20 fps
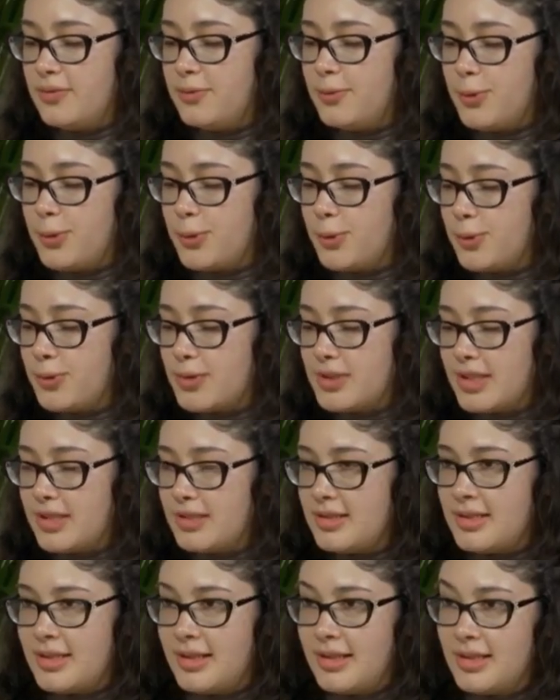if you
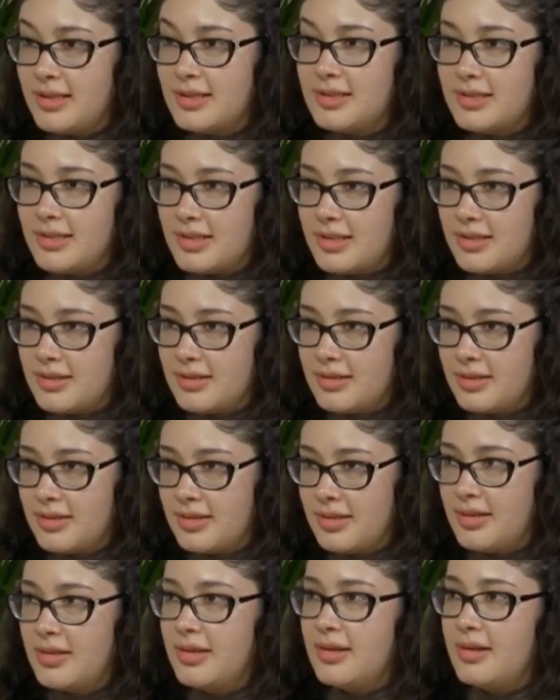send a letter
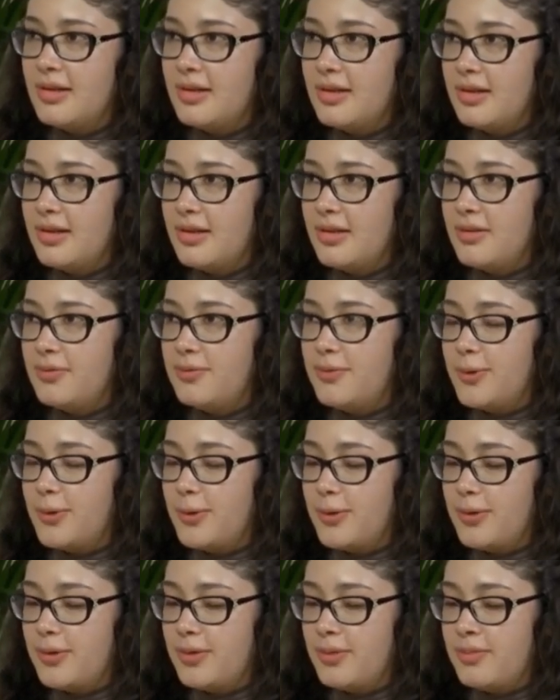
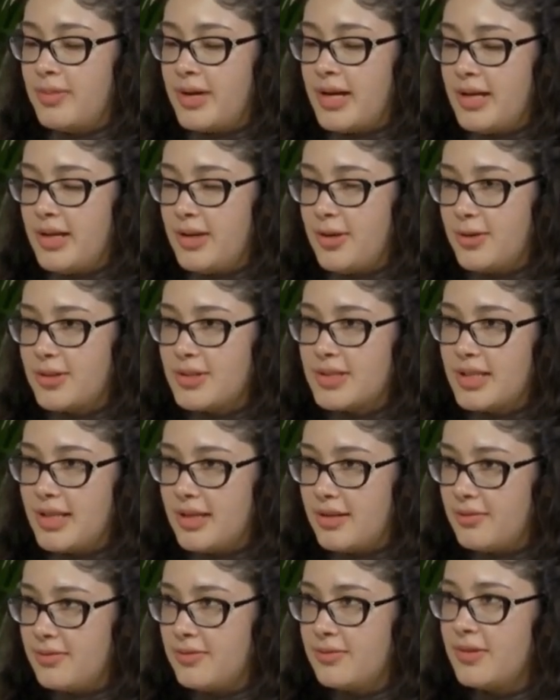by
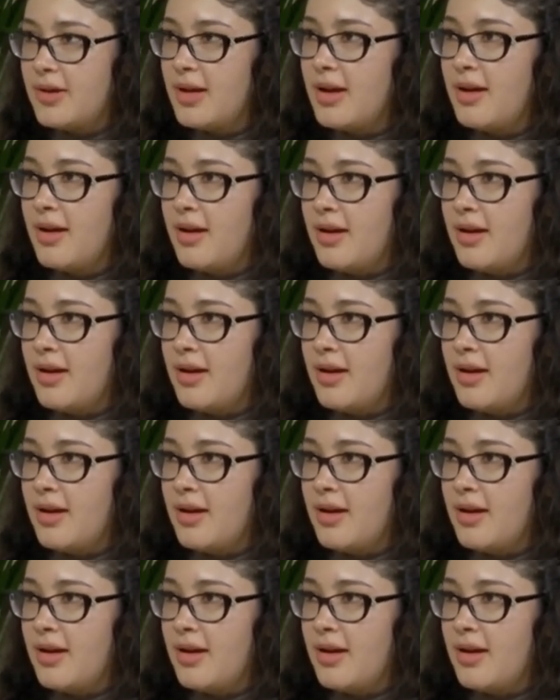yourself,